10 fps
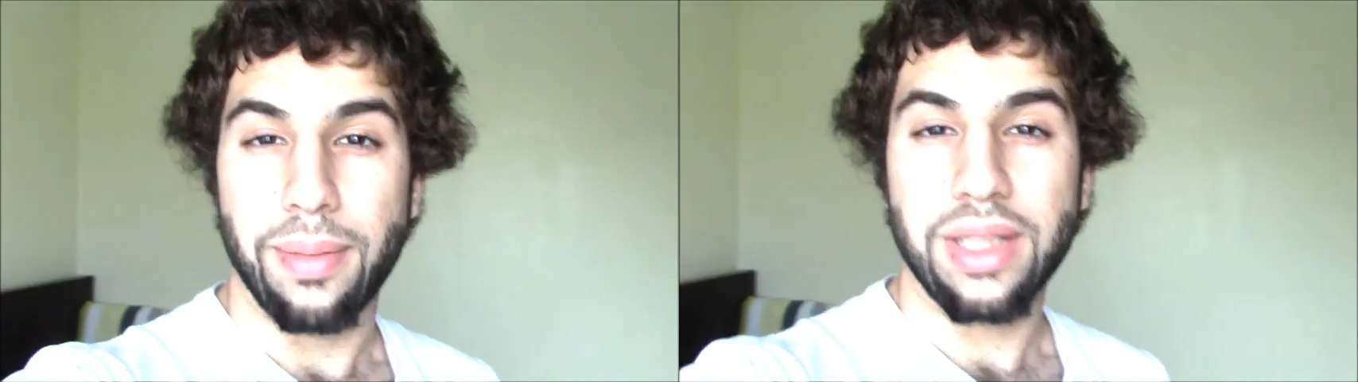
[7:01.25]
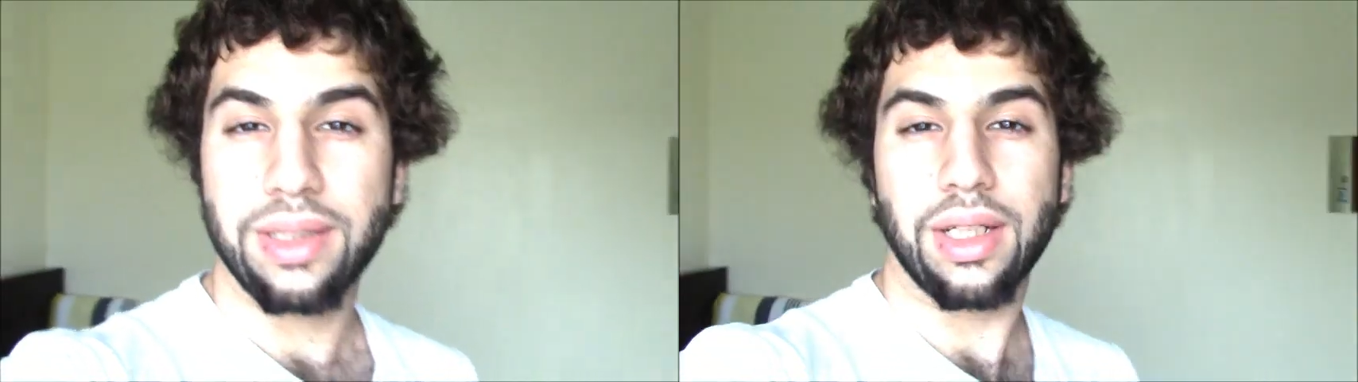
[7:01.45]

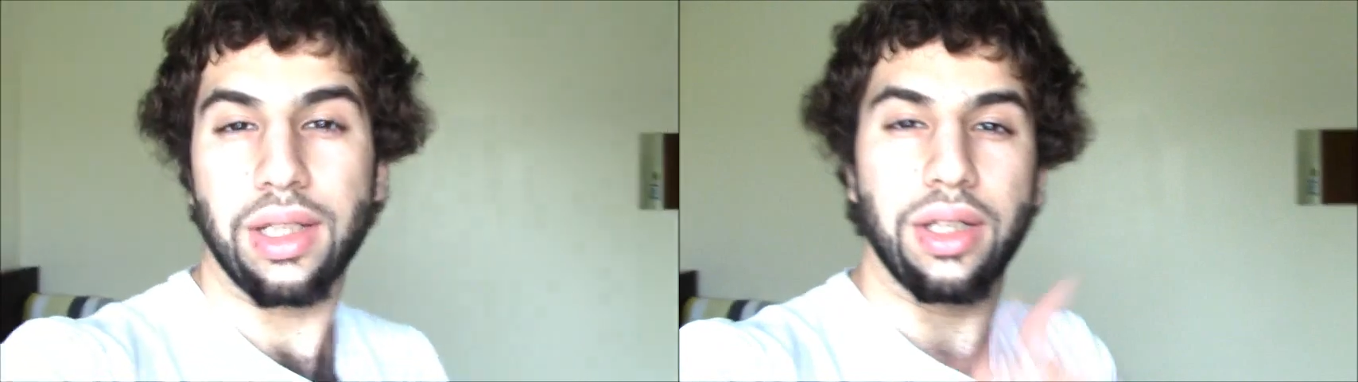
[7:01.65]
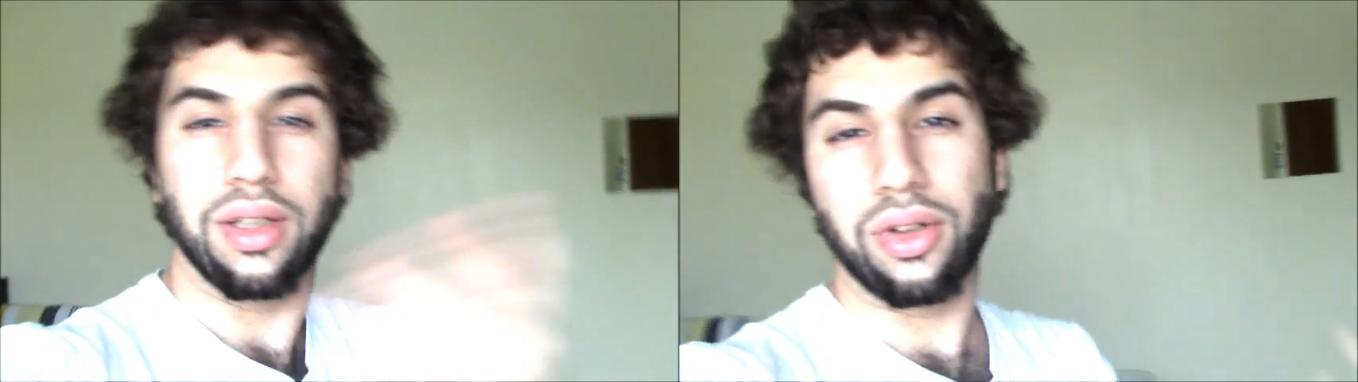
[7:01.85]

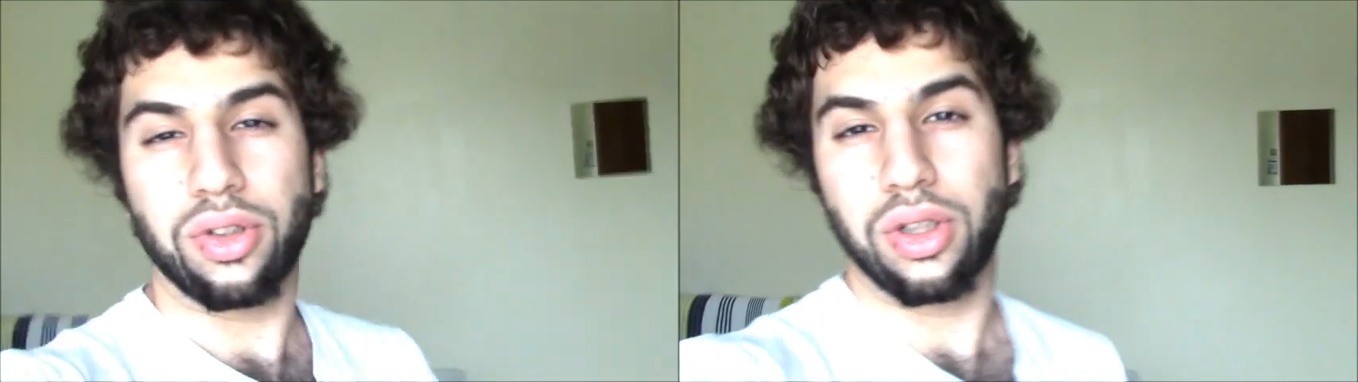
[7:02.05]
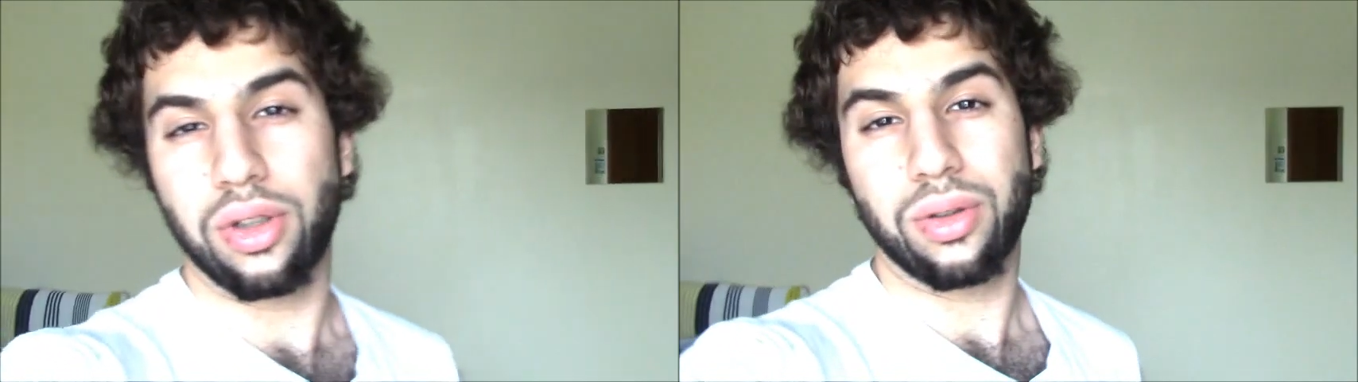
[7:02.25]
Basically, you
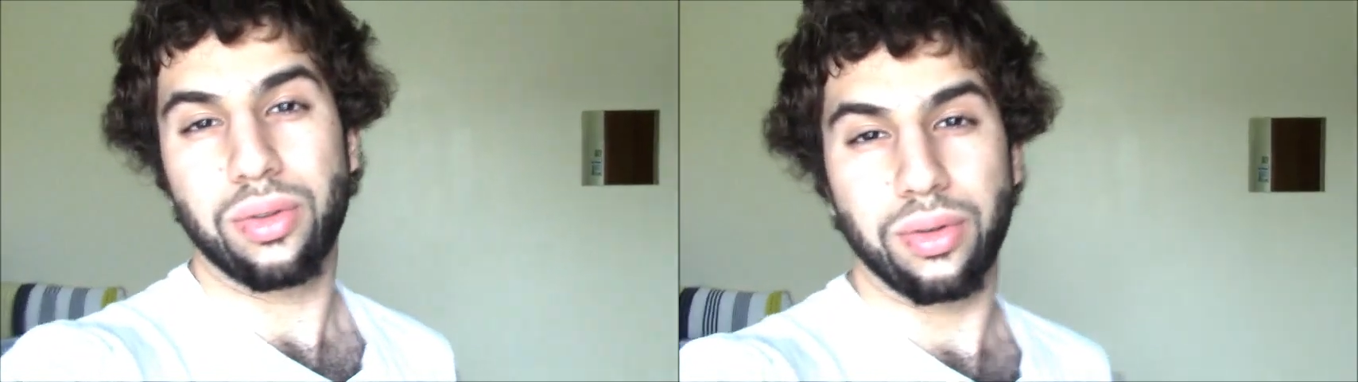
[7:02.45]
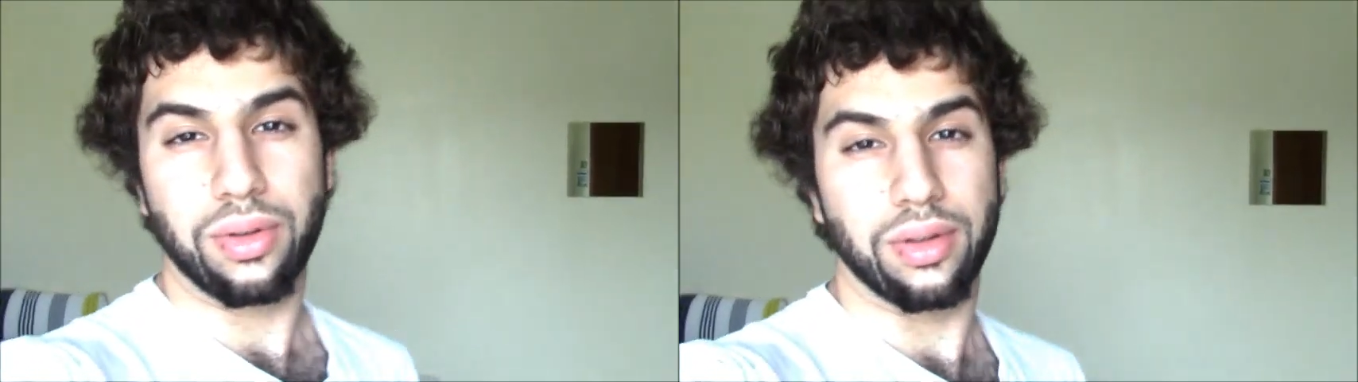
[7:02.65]
don't know
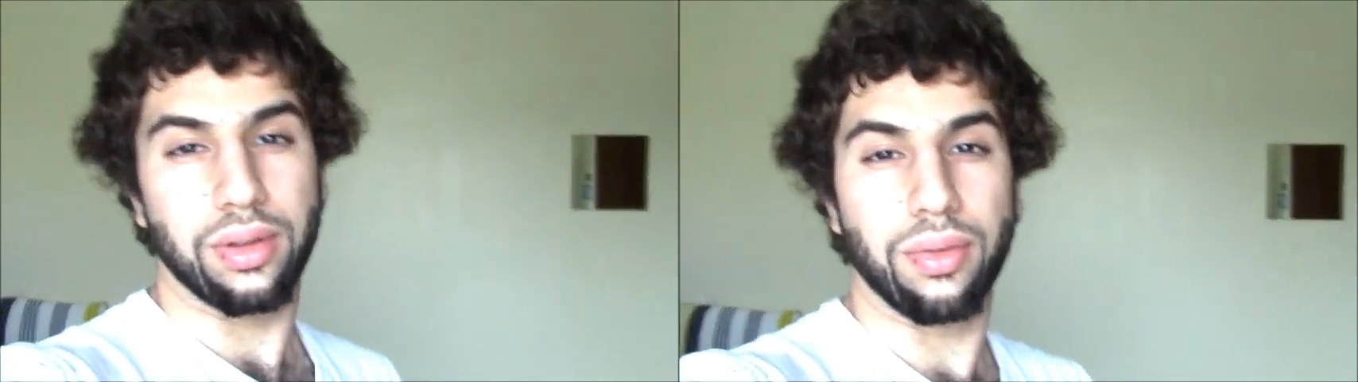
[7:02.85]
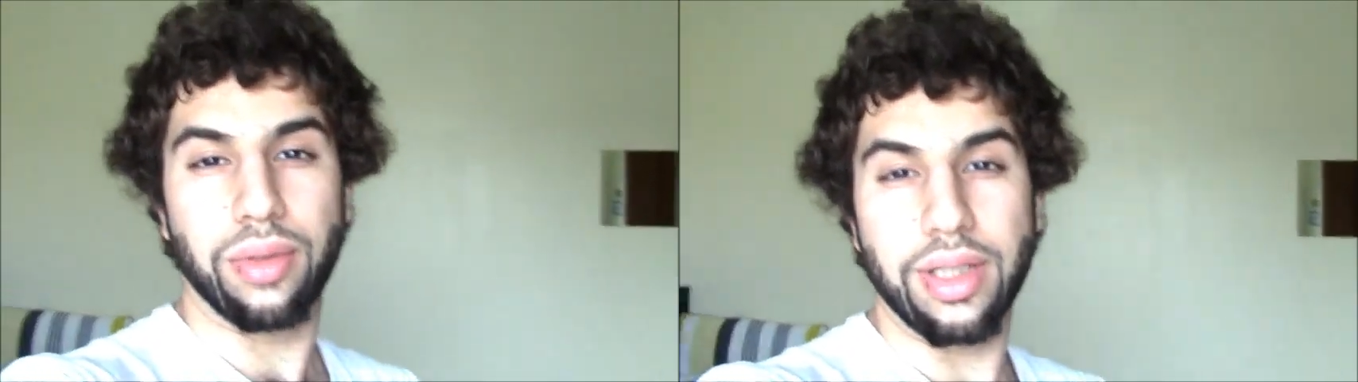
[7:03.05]

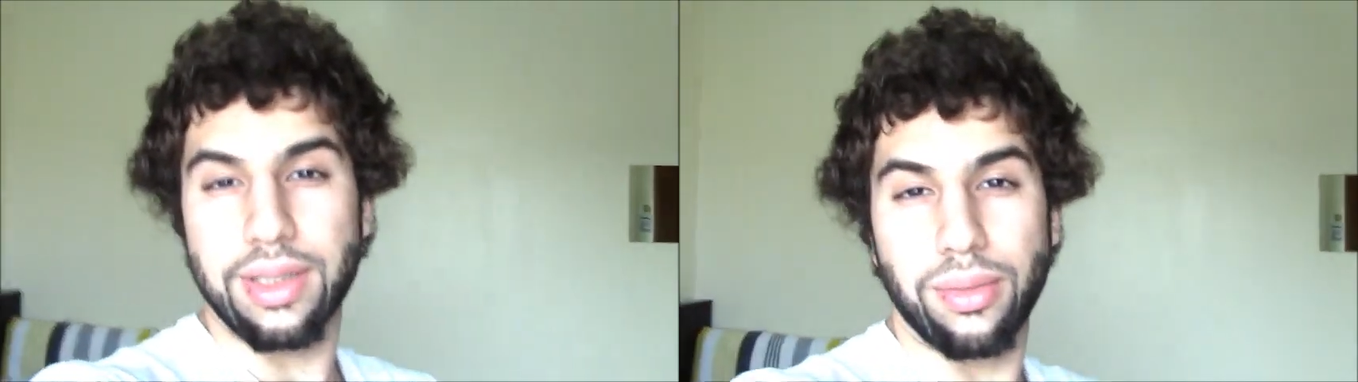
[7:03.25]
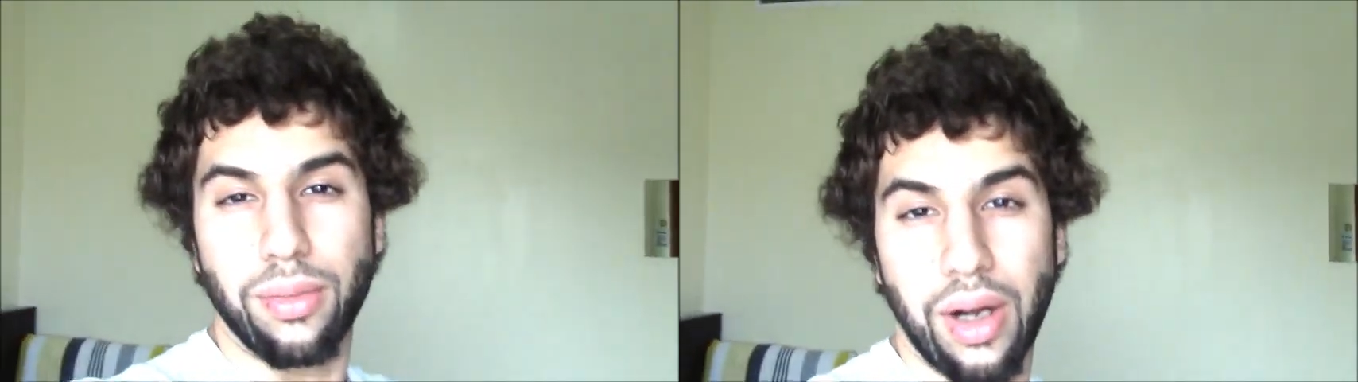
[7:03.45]
the
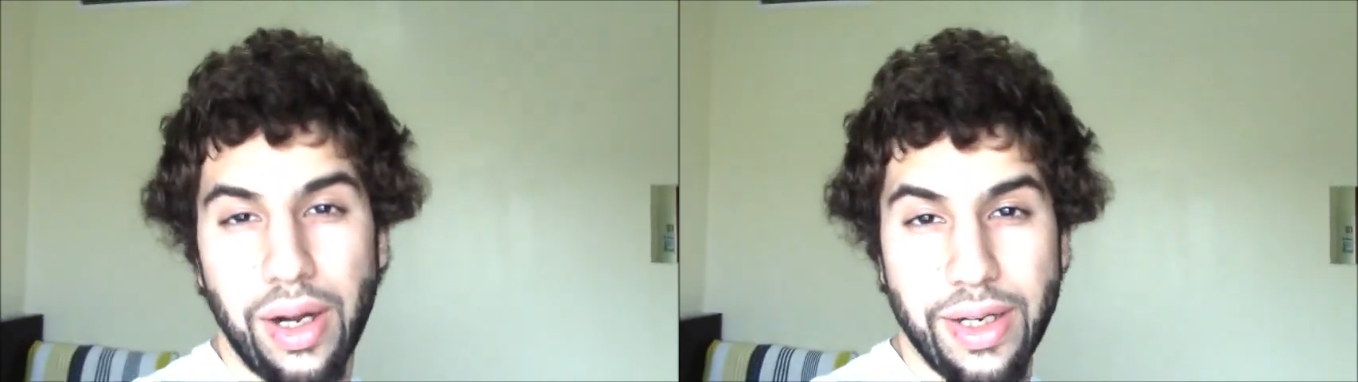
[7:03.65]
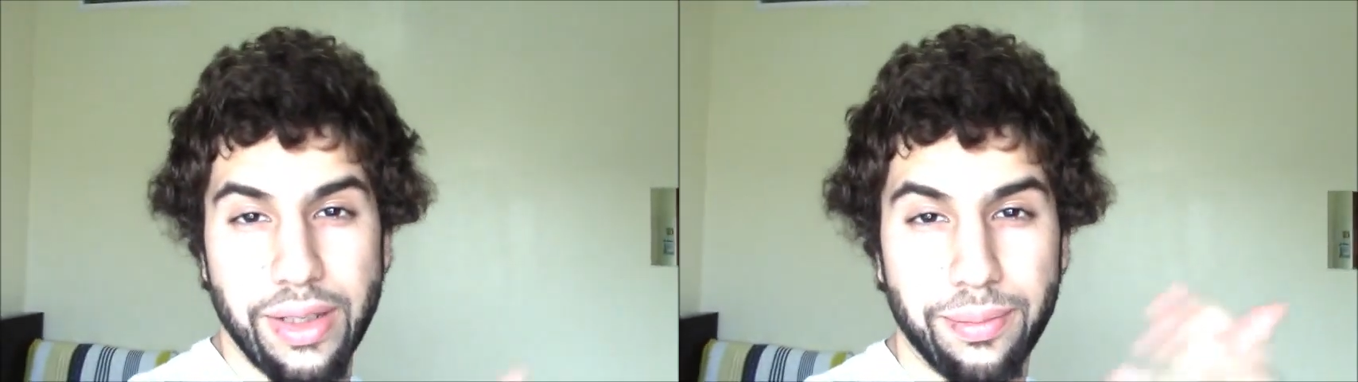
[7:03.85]
reason
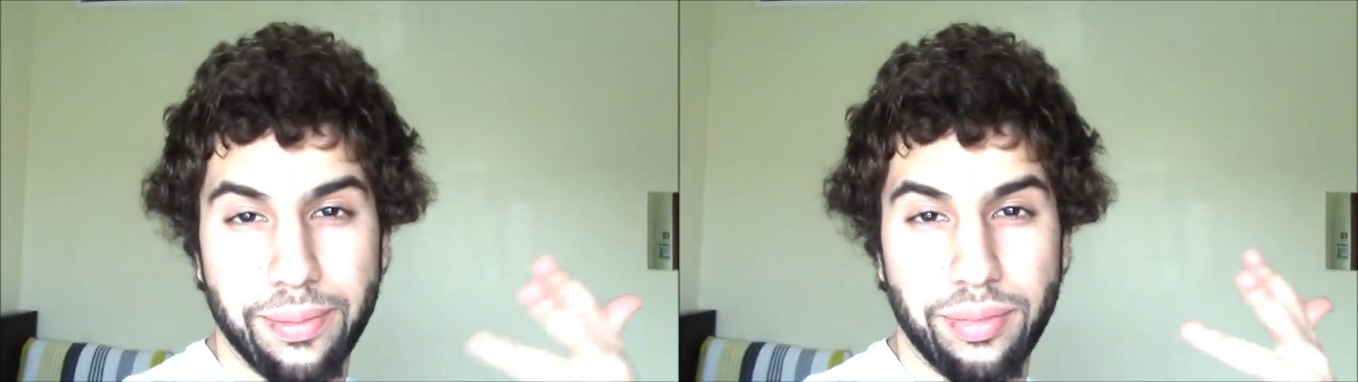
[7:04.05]
why